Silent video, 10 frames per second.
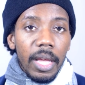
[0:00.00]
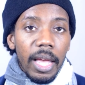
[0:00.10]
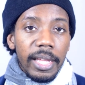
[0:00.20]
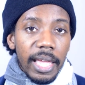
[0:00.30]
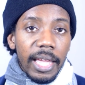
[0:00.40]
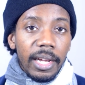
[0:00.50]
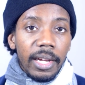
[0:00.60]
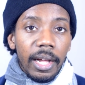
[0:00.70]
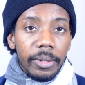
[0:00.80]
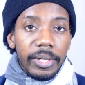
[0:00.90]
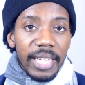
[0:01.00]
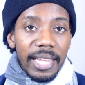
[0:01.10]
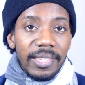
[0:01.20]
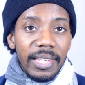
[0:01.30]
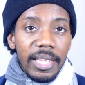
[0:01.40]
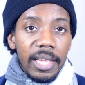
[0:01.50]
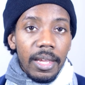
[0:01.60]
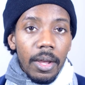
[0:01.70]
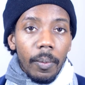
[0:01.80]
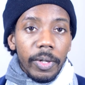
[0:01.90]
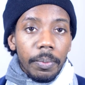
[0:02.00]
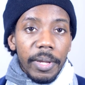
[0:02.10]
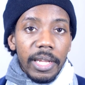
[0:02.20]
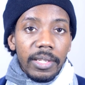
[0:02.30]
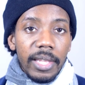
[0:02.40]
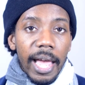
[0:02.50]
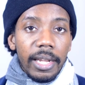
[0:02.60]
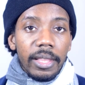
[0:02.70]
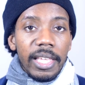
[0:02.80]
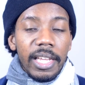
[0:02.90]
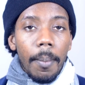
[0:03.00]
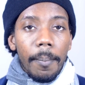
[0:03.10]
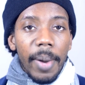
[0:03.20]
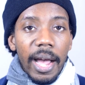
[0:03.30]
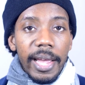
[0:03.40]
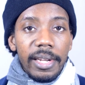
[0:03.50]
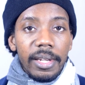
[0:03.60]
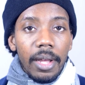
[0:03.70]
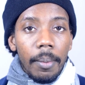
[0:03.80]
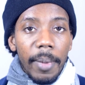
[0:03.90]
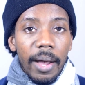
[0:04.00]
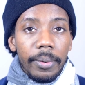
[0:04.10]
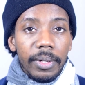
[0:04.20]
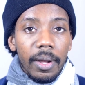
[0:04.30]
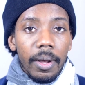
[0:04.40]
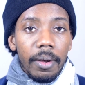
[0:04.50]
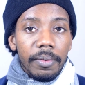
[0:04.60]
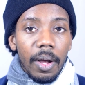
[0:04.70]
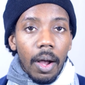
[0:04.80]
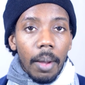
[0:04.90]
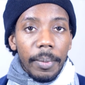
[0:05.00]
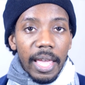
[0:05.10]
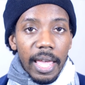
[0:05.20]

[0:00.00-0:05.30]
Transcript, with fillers: an ink color density, which means that the combined amount of um,